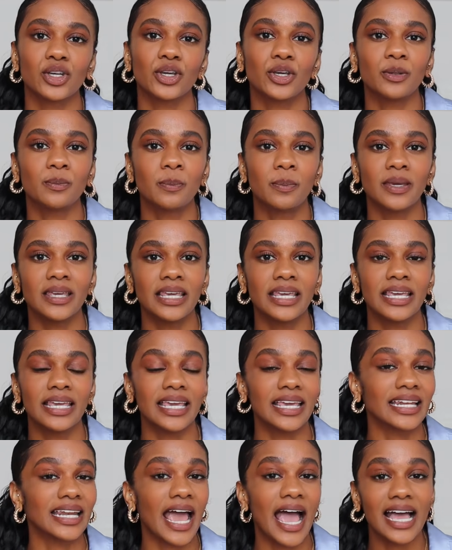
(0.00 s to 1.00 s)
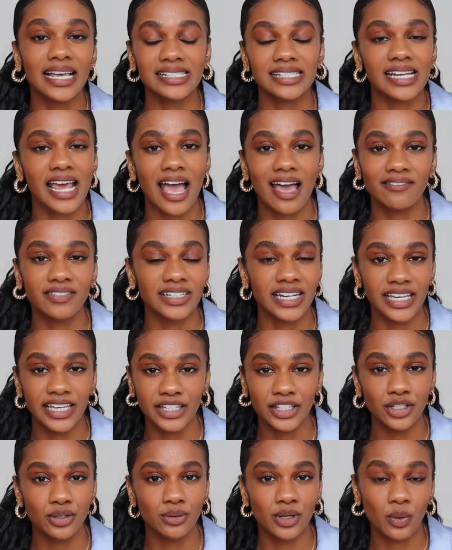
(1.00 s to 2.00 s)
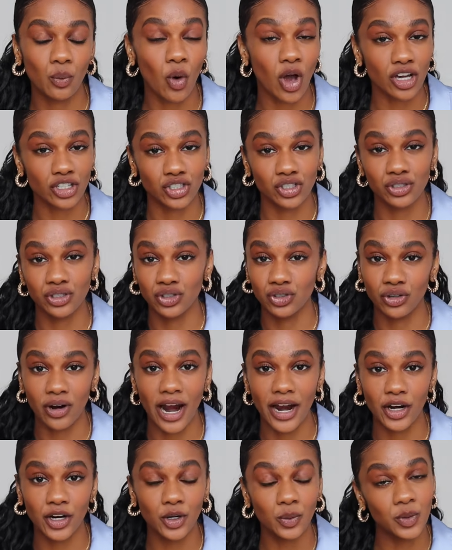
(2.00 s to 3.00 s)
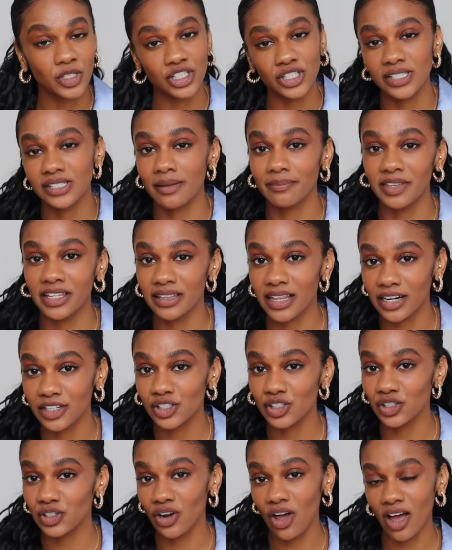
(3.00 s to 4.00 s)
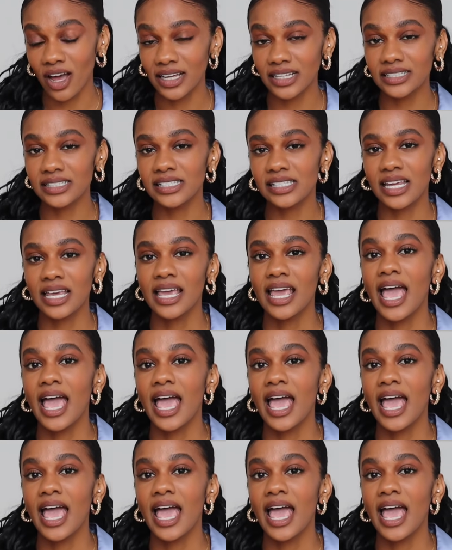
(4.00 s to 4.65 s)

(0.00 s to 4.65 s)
could be it has to have an in-unit washer and dryer, which is something that is not